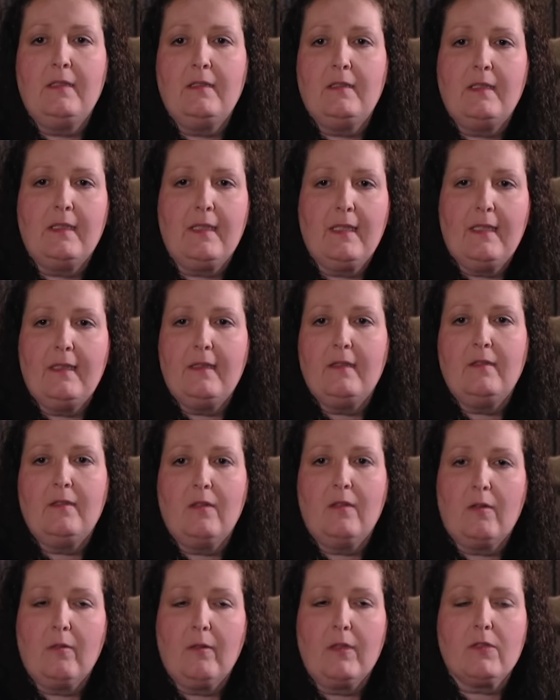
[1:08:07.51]
to get
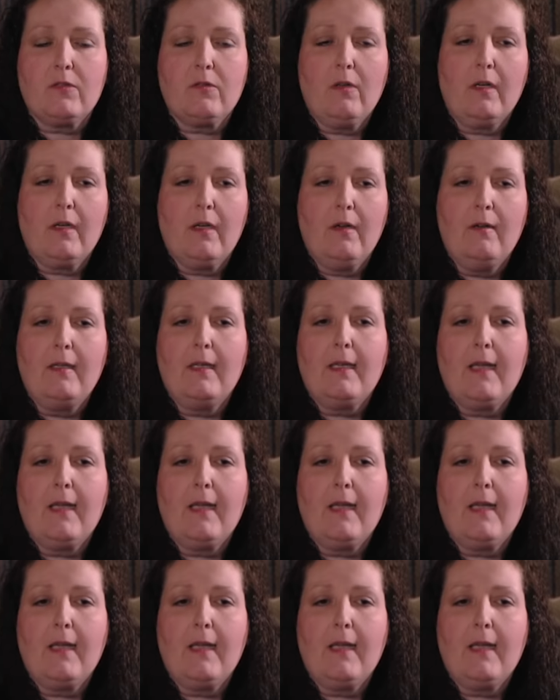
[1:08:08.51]
our restaurant going